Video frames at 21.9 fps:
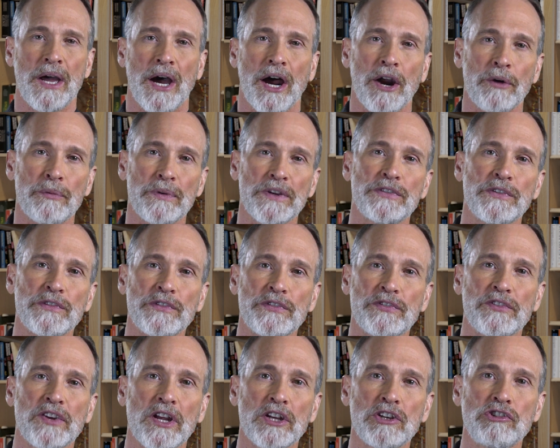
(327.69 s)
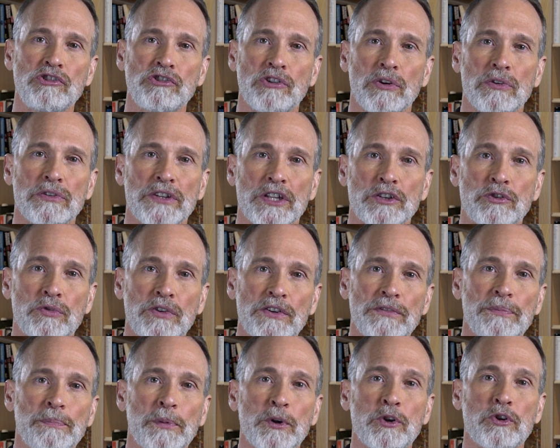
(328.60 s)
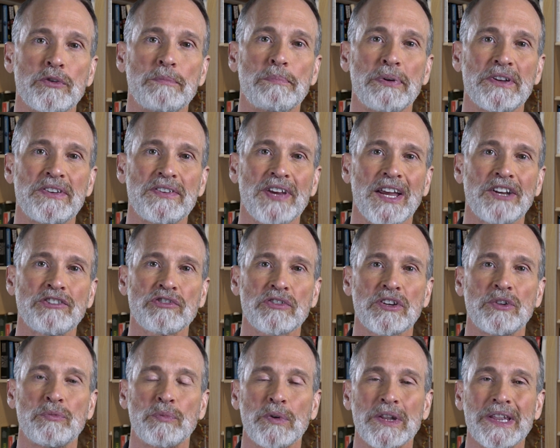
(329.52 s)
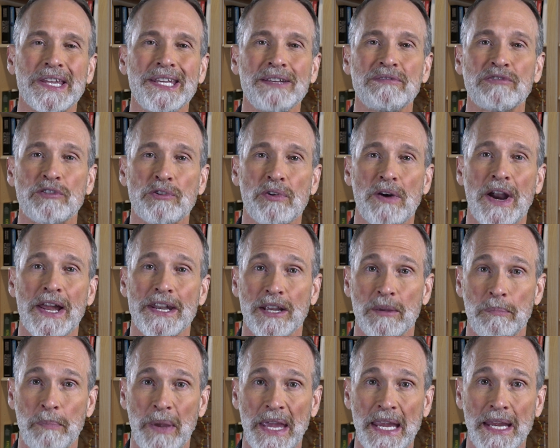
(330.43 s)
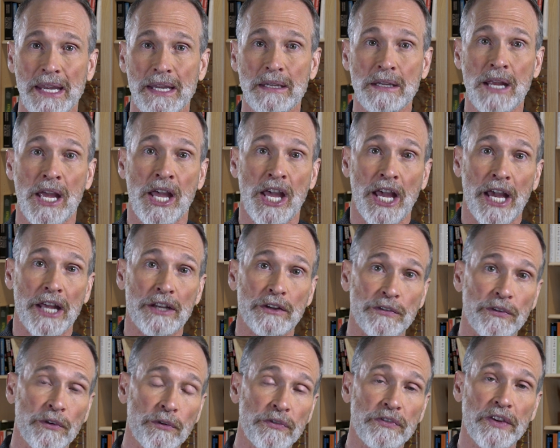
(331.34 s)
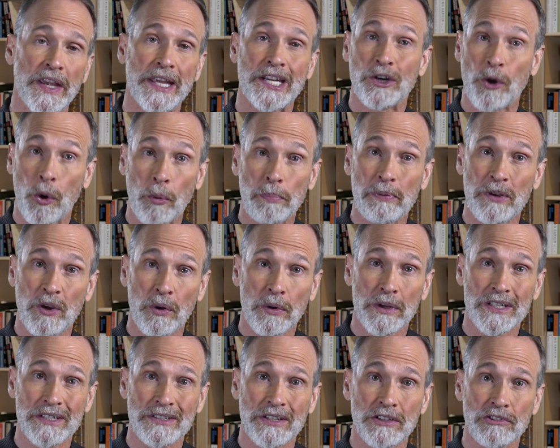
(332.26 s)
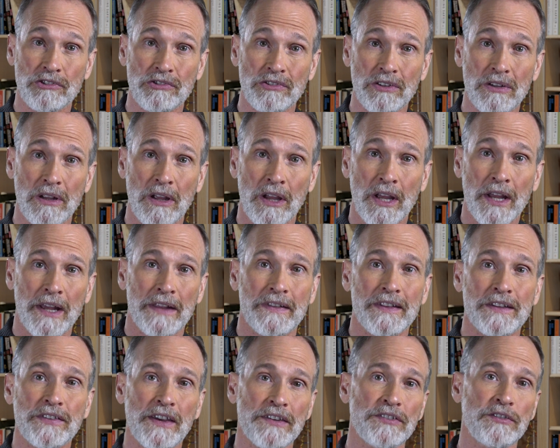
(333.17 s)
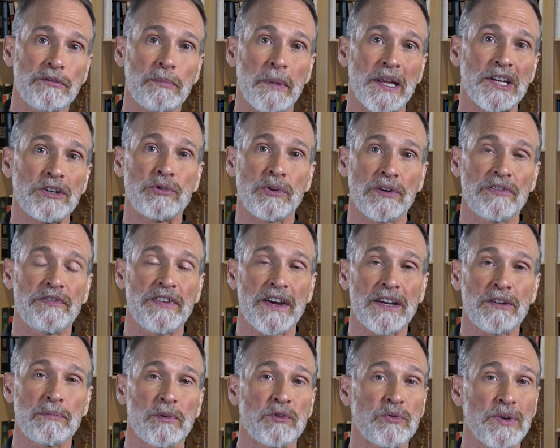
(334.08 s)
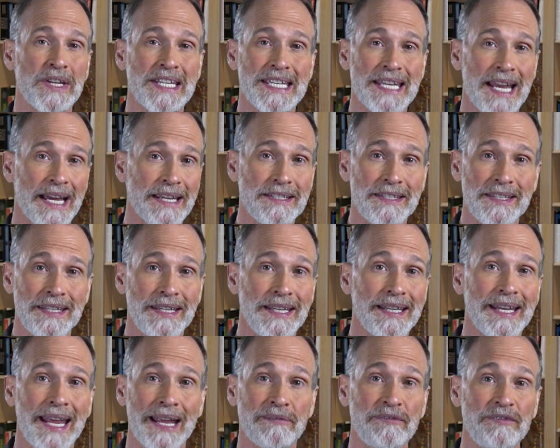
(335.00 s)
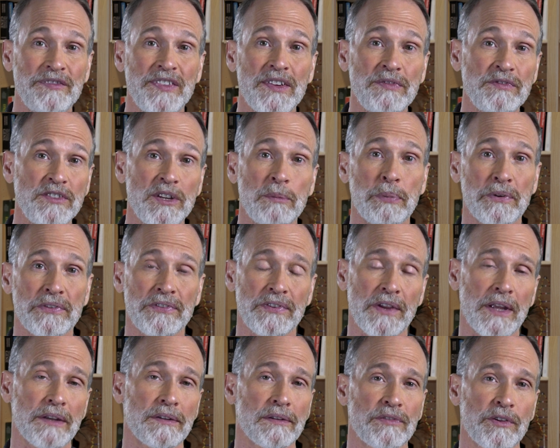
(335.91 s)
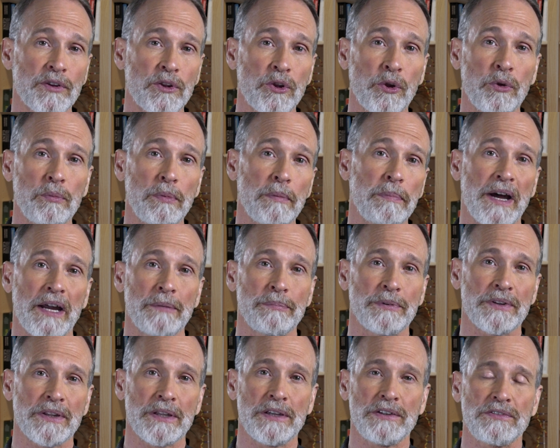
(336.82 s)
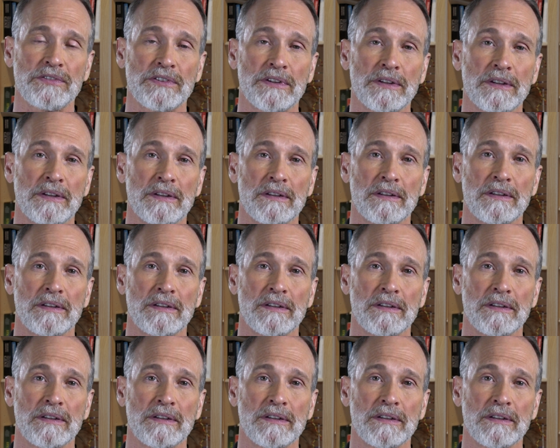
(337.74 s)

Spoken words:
A recent study showed that CRISPR could potentially relieve chronic pain and associated opioid addiction that's estimated to affect between 19 and 50% of the global population.